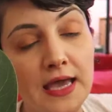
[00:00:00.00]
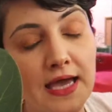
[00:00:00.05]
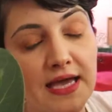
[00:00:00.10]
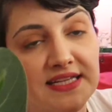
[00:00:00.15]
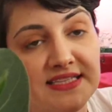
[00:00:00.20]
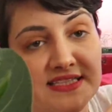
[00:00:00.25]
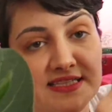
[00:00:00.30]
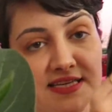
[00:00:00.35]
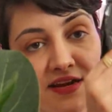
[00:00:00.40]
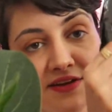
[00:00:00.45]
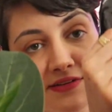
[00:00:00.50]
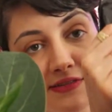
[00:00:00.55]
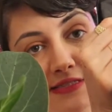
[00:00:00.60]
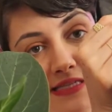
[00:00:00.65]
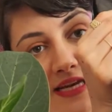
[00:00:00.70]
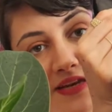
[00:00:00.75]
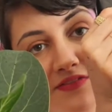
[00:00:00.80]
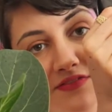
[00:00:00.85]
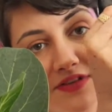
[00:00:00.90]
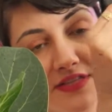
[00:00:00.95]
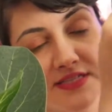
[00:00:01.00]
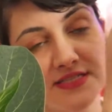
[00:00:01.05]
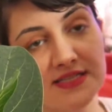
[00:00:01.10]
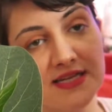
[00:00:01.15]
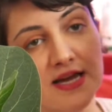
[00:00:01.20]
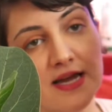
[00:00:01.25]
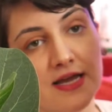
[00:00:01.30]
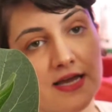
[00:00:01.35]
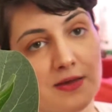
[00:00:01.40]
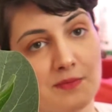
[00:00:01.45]
Instead of sand for this
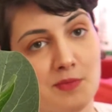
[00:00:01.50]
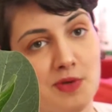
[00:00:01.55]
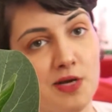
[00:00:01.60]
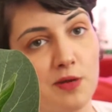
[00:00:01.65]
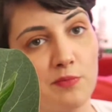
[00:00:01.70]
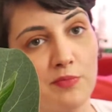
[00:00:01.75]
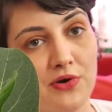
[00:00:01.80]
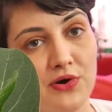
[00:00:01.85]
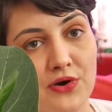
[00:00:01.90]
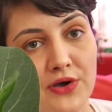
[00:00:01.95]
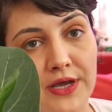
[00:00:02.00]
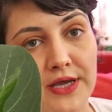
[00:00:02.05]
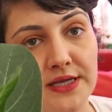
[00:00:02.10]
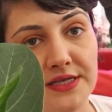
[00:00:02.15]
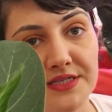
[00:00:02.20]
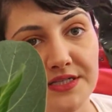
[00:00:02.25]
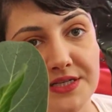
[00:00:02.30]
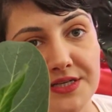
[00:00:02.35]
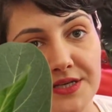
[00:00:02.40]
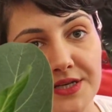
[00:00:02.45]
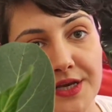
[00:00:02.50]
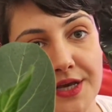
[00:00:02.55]
guy, I'm gonna put